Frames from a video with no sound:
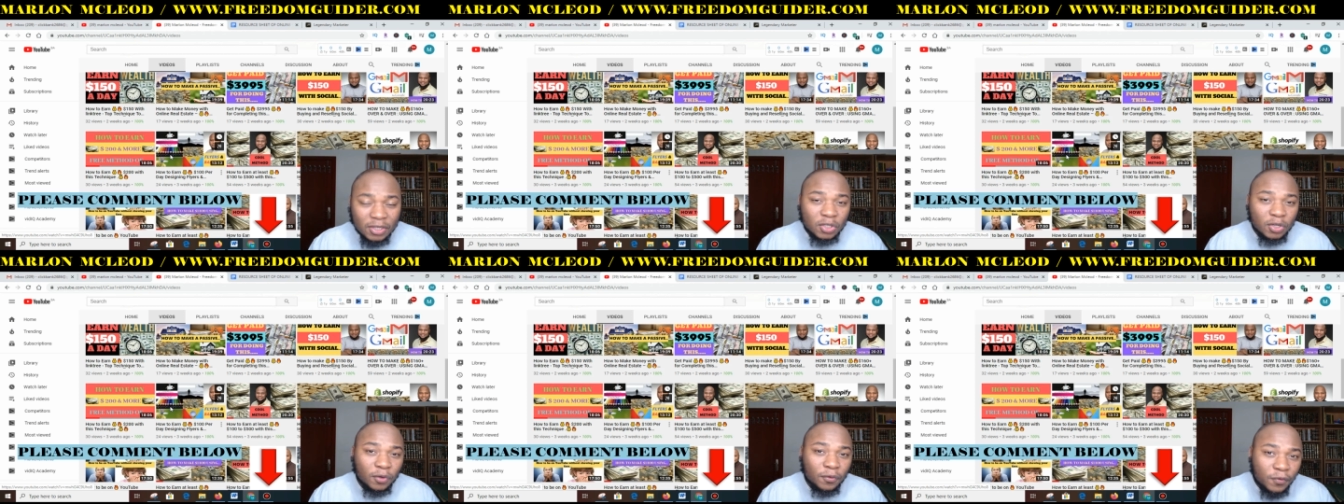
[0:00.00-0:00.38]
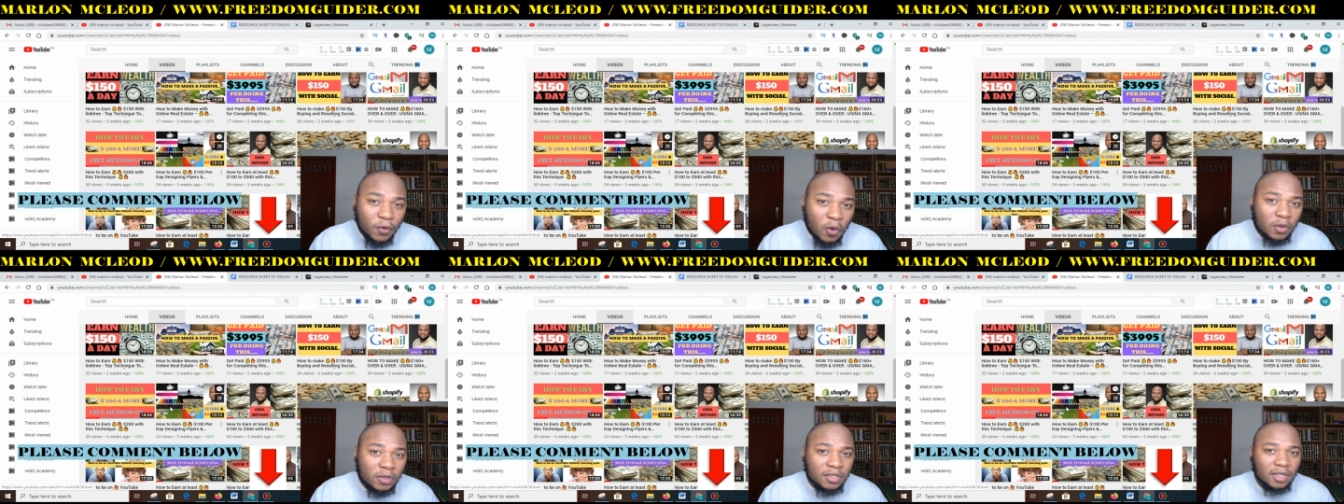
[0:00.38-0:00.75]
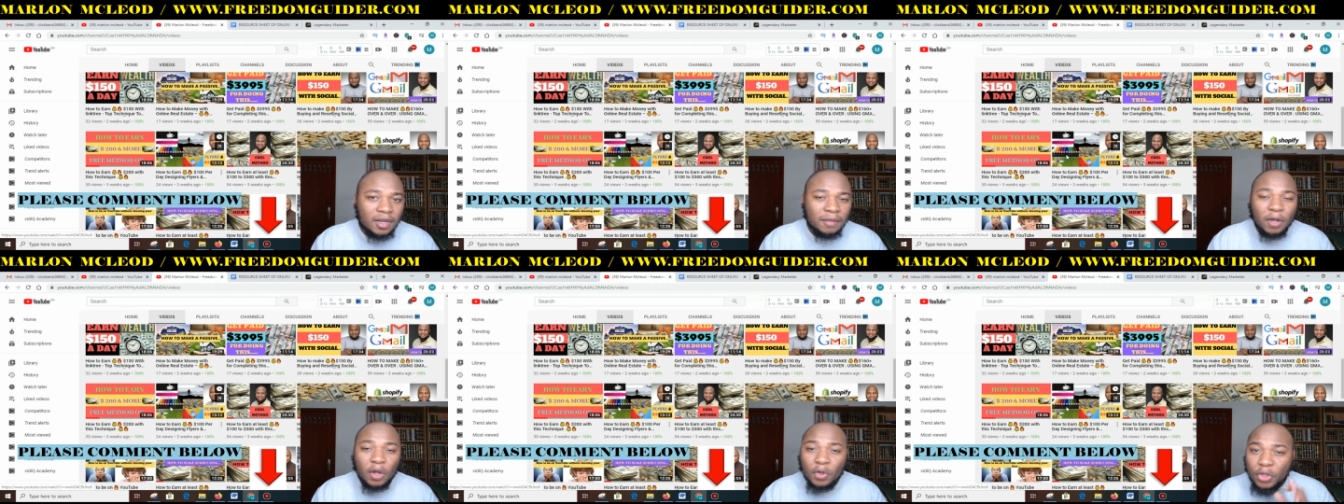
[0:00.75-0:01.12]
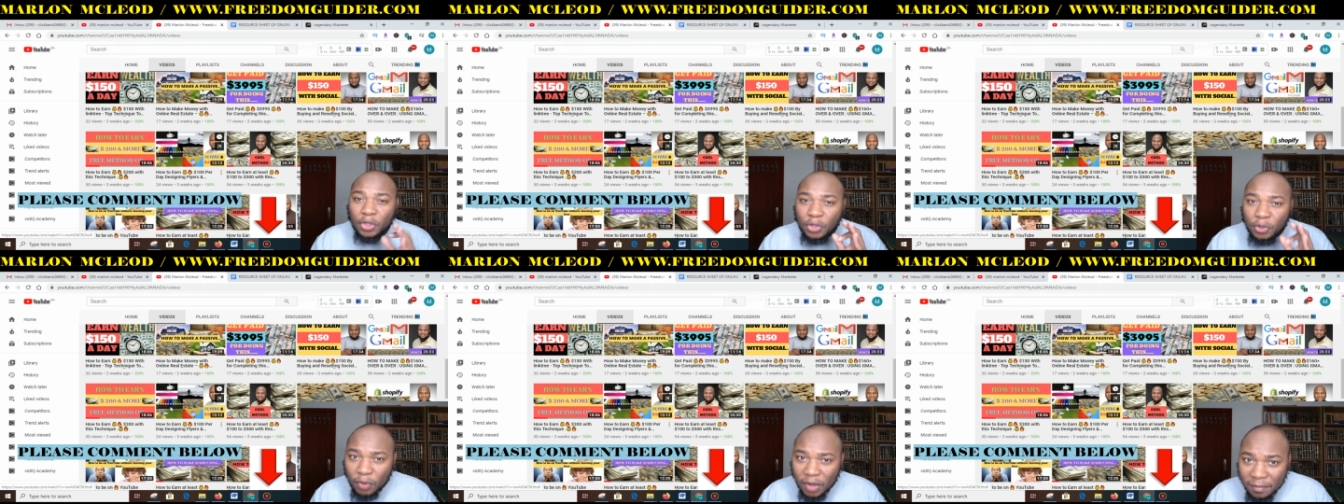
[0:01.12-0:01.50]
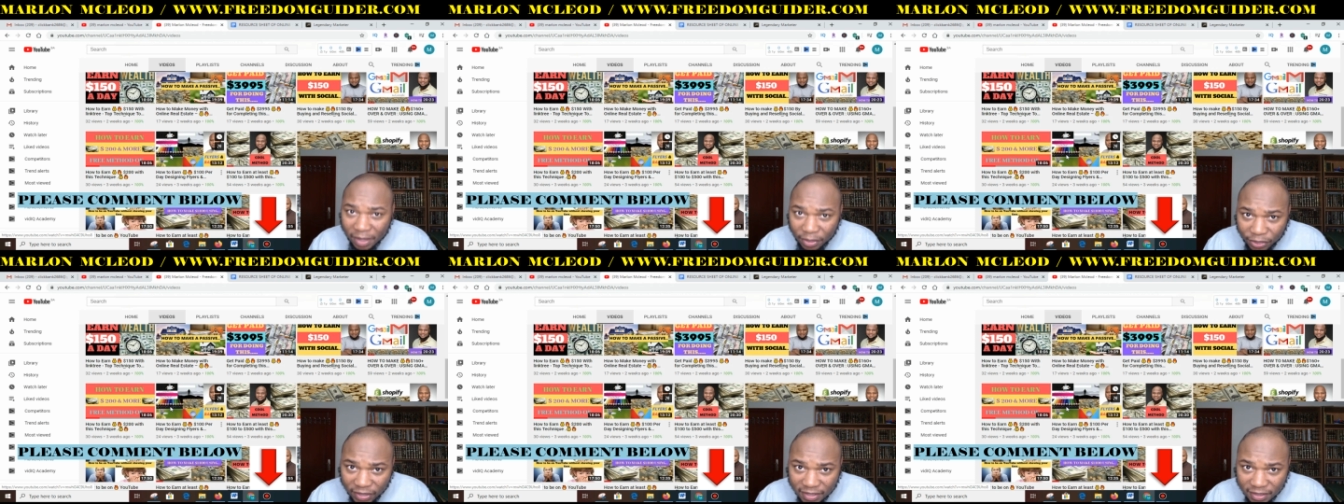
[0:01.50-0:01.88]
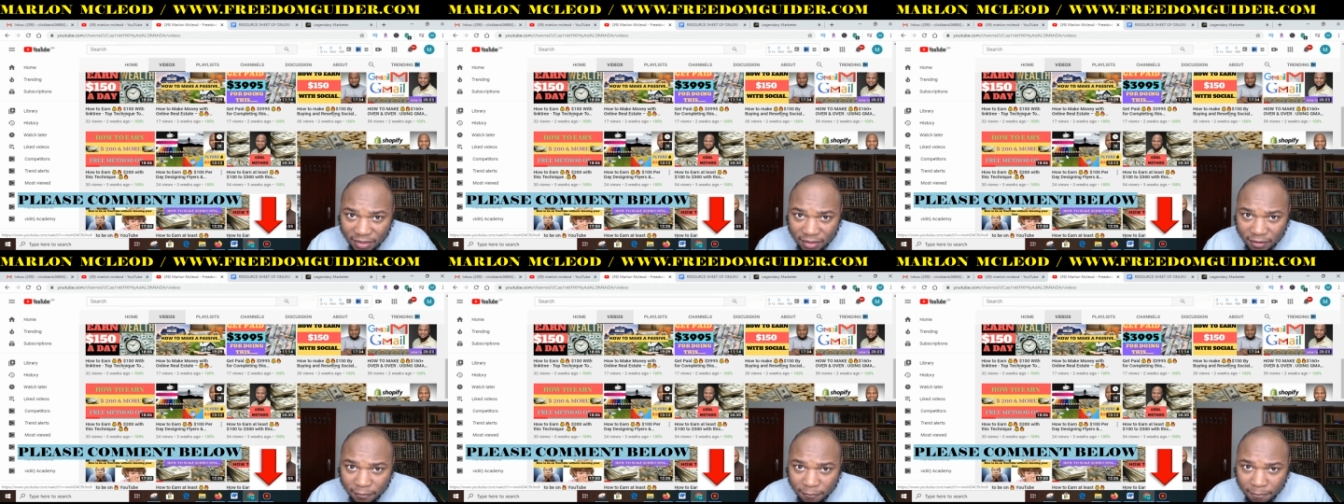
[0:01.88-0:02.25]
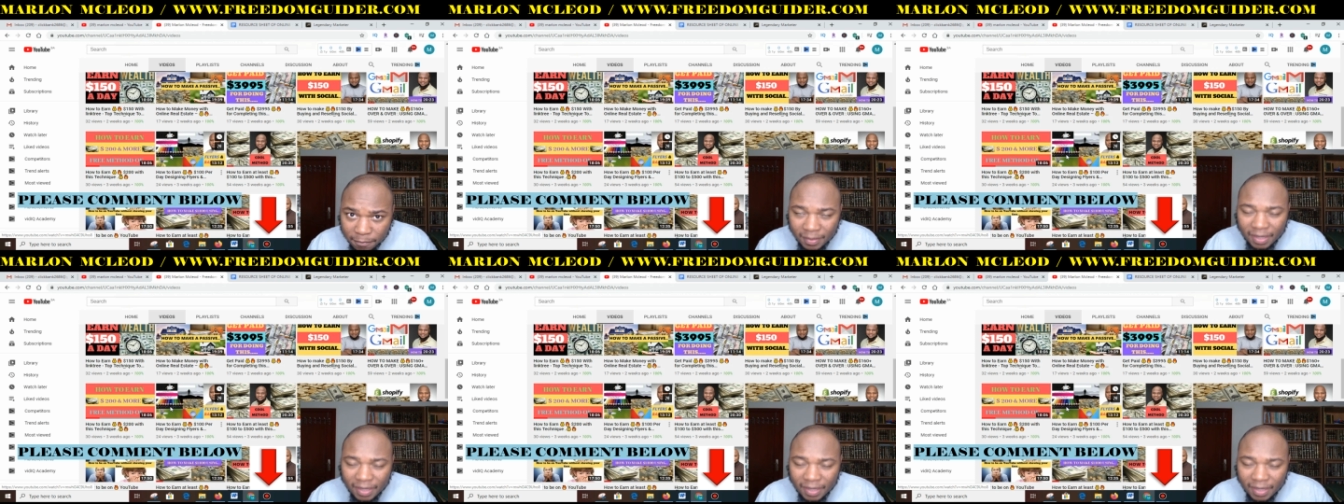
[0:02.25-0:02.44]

So focus on about 3 methods,